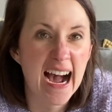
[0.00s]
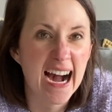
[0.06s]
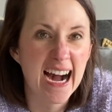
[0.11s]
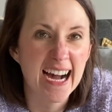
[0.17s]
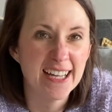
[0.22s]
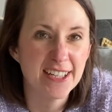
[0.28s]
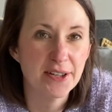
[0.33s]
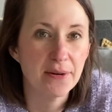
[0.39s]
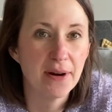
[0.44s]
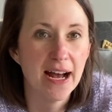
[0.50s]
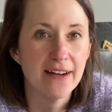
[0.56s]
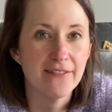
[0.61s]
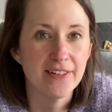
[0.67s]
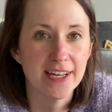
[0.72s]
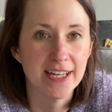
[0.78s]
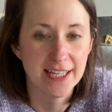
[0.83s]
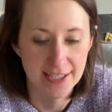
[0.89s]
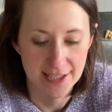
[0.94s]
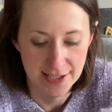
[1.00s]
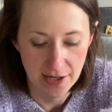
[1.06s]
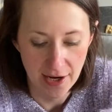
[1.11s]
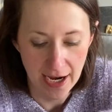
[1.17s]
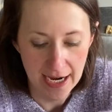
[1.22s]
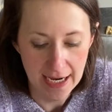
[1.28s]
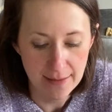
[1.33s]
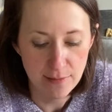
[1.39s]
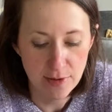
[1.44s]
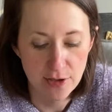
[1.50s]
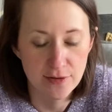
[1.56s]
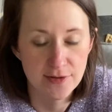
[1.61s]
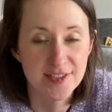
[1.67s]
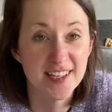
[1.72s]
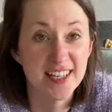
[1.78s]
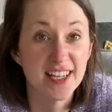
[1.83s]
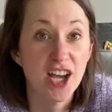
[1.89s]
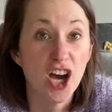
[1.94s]
I don't have any, so I'm
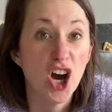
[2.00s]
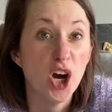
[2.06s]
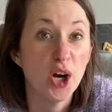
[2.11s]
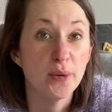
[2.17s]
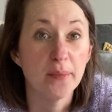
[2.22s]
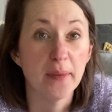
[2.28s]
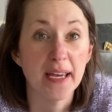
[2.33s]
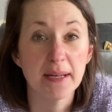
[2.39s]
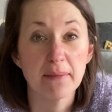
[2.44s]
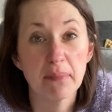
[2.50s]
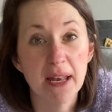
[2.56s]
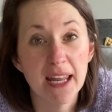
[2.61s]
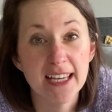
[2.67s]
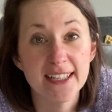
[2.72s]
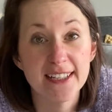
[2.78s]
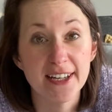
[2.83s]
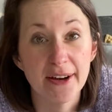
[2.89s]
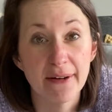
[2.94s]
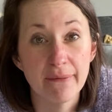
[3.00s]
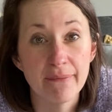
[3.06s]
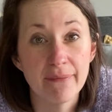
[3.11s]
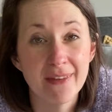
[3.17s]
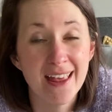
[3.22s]
using homemade Play-Doh.